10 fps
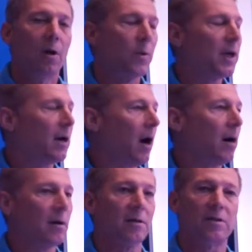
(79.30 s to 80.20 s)

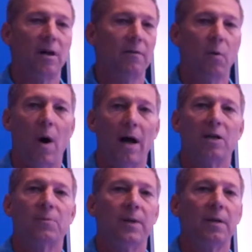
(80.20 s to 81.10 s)
regardless of the
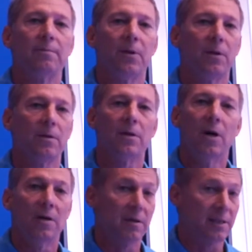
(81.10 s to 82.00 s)
wattage being pulled,
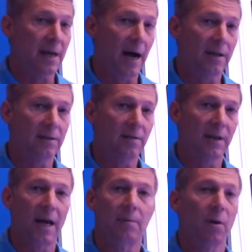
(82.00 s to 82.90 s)
the size of the
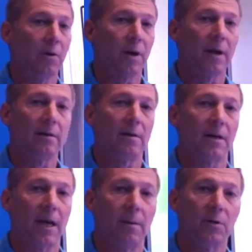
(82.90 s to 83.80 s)
cable, or the length of
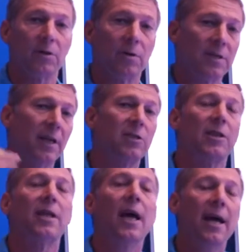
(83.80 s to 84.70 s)
the cable. So
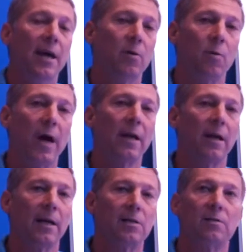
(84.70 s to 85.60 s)
essentially, it
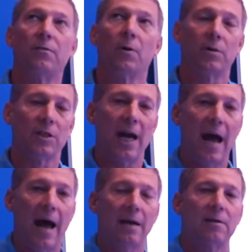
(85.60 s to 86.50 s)
regulates the voltage
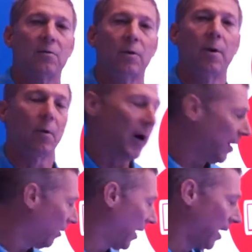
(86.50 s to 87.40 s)
at the remote
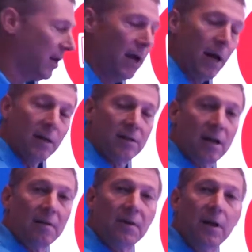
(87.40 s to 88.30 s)
radio head
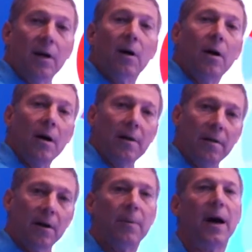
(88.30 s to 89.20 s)
instead of here,
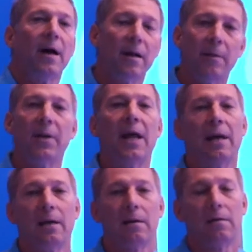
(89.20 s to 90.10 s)
thereby
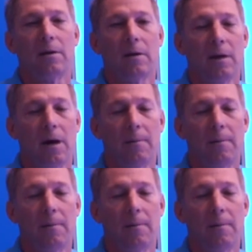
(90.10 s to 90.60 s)
eliminating the